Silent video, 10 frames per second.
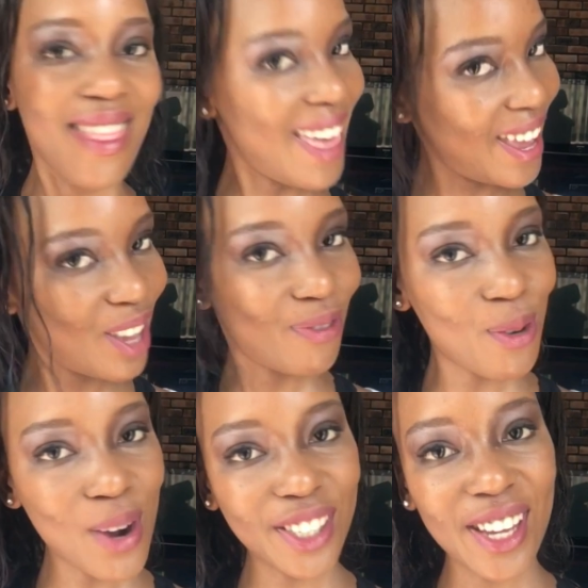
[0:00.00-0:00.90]
Thank you for
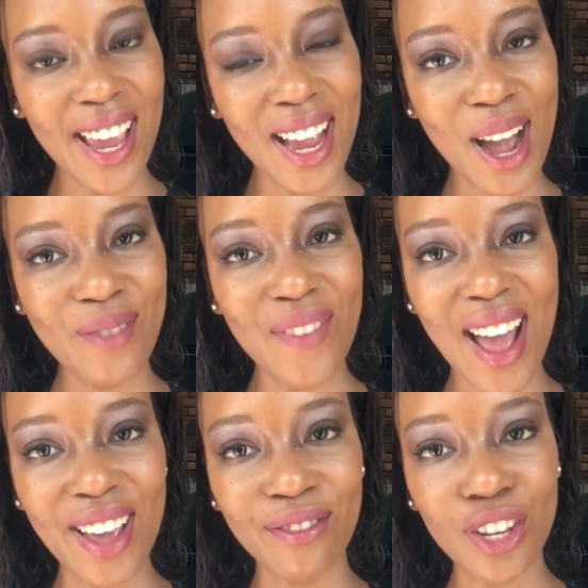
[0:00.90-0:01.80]
watching
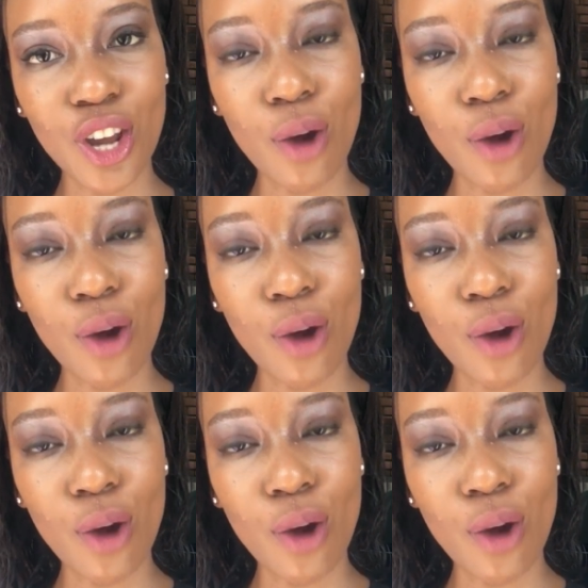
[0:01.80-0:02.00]
my video.